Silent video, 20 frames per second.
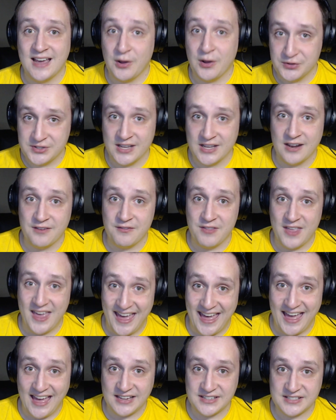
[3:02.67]
outside of the
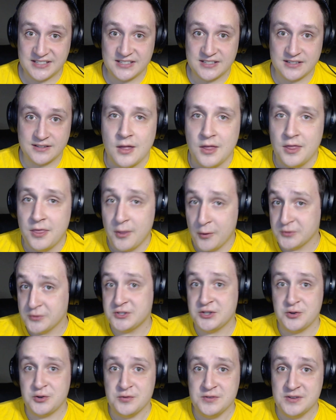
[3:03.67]
Hex. Those
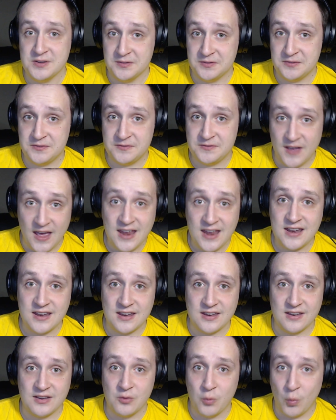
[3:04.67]
who
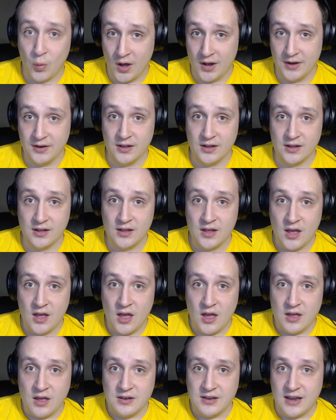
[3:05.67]
defend Wanda,
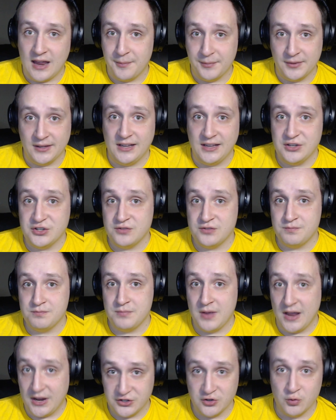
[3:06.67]
namely
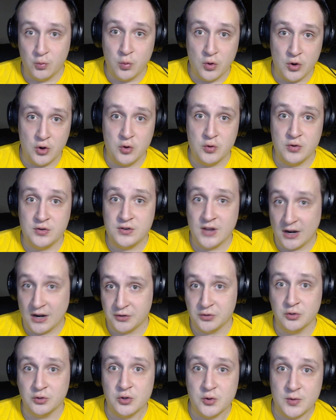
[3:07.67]
Agent Wu,
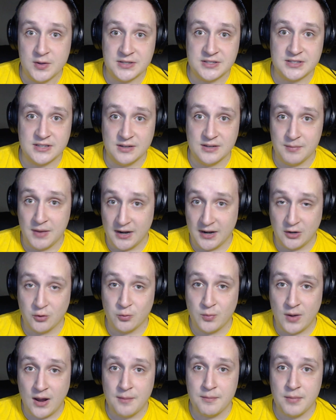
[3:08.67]
Dr. Lewis, and Monica
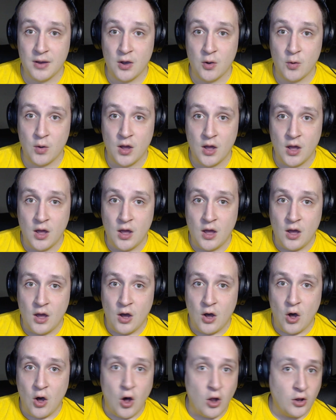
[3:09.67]
Rambeau,
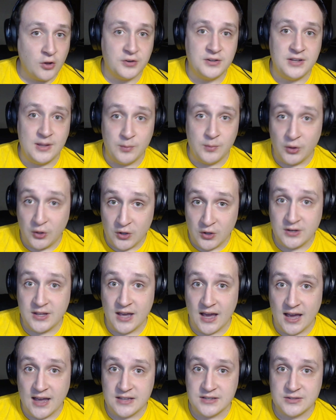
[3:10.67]
all are deemed the good
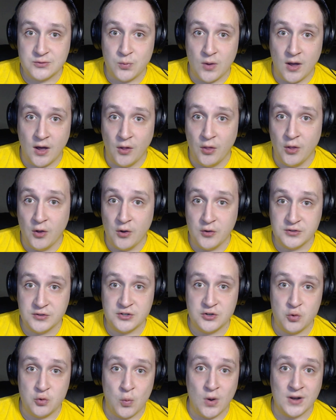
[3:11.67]
guys, while those
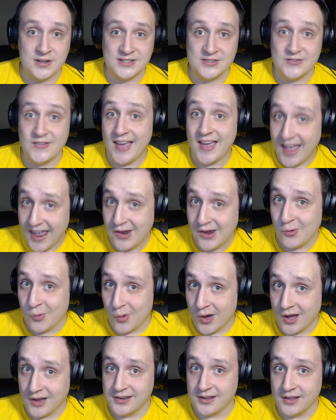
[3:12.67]
who want to end
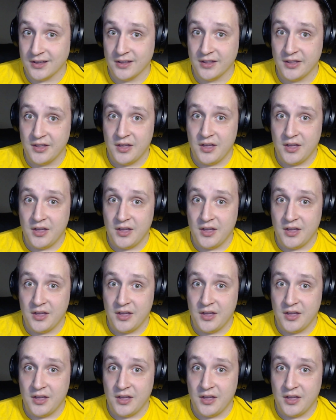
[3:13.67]
Wanda